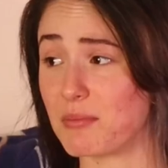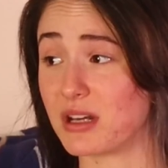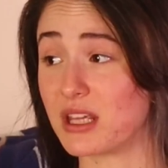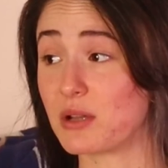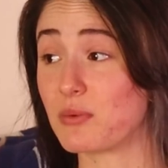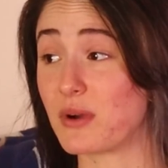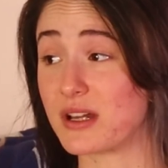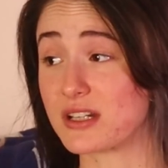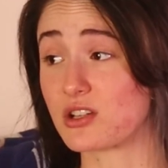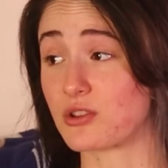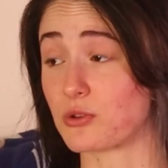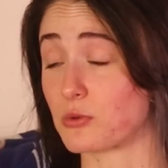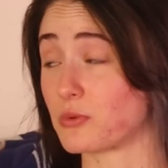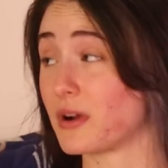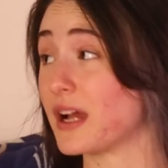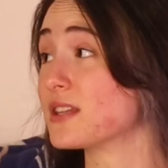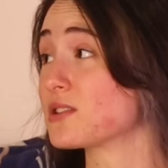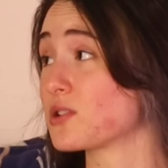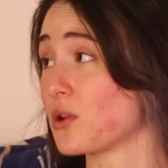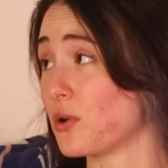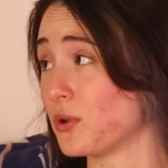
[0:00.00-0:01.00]
But he went to the
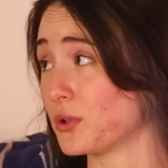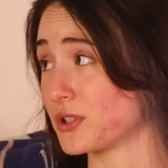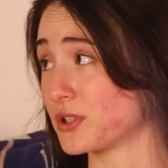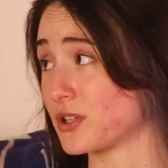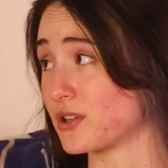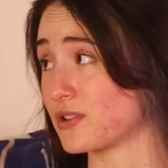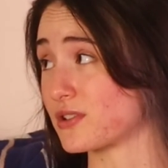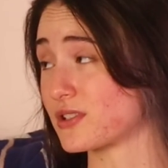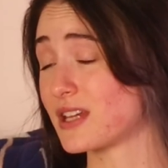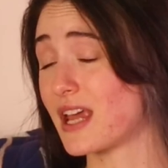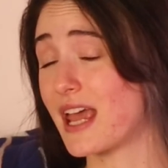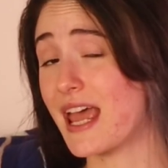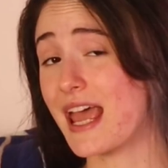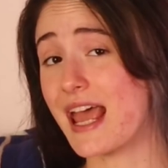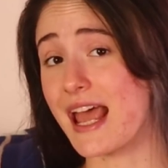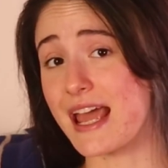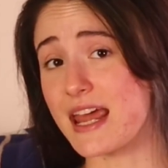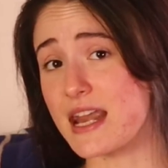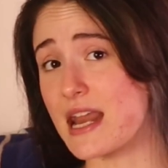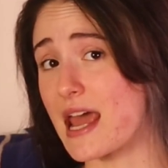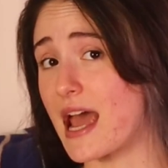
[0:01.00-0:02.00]
rights holders
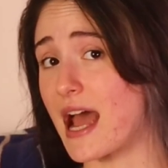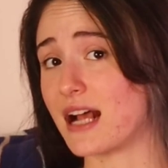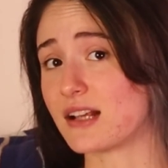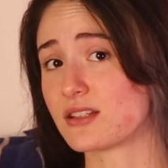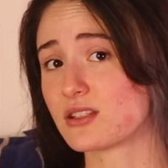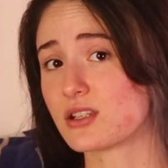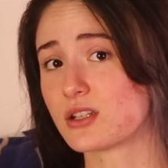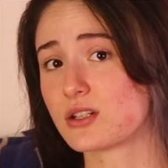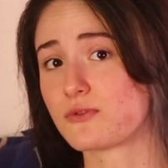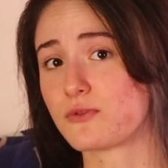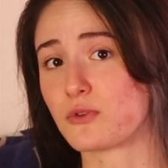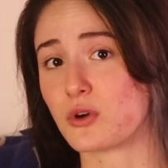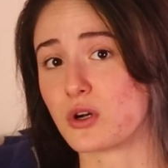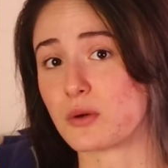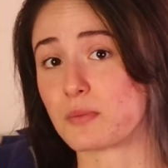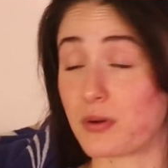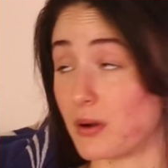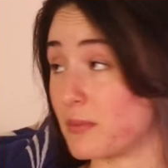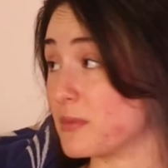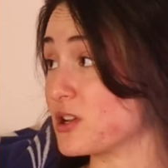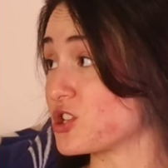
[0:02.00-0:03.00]
and asked for
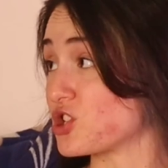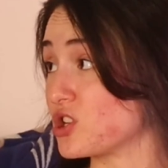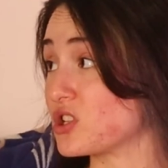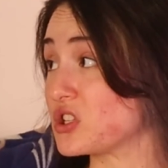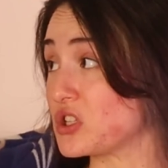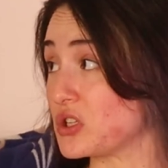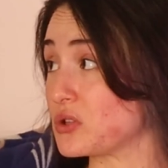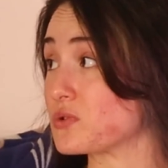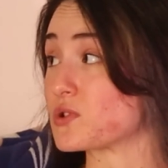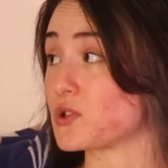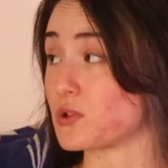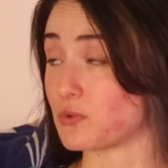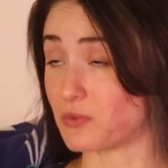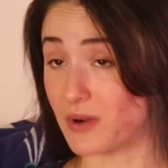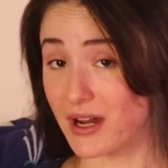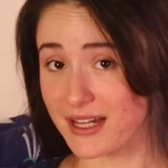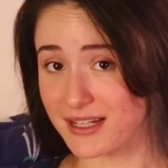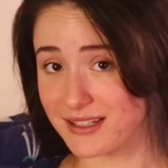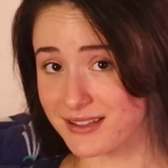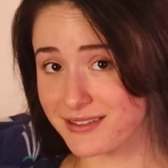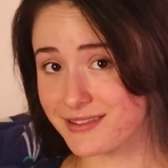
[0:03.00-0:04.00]
permission to use the
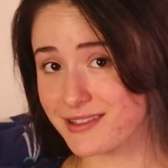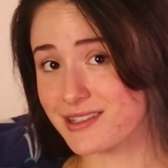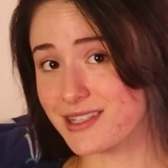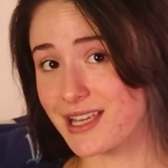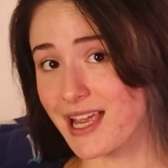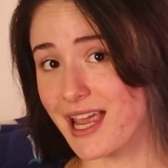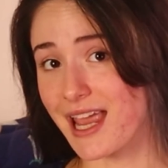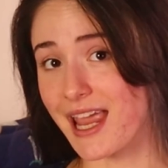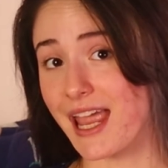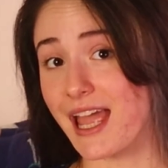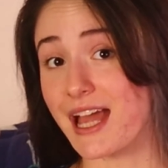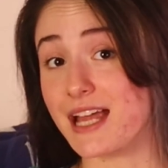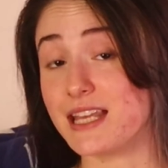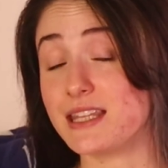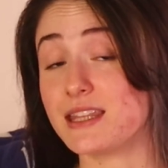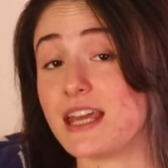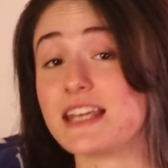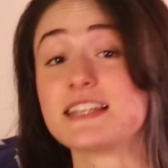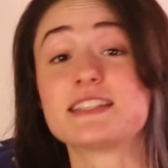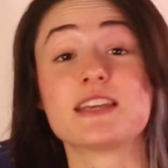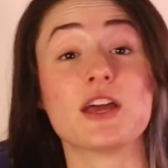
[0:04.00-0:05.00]
rights, and
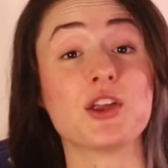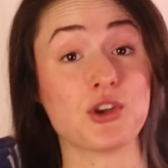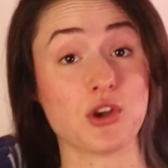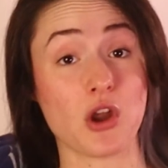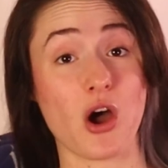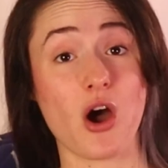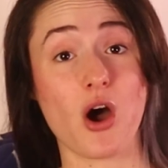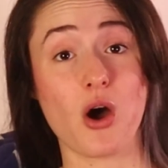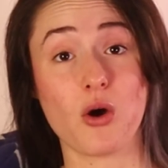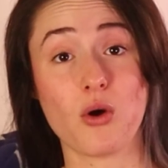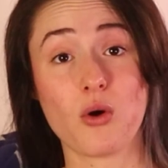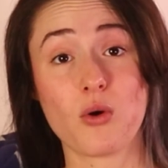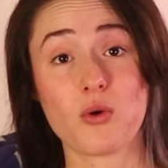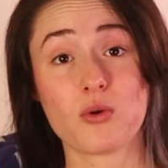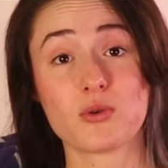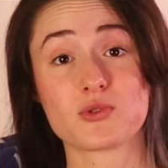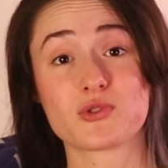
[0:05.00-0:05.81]
they said no.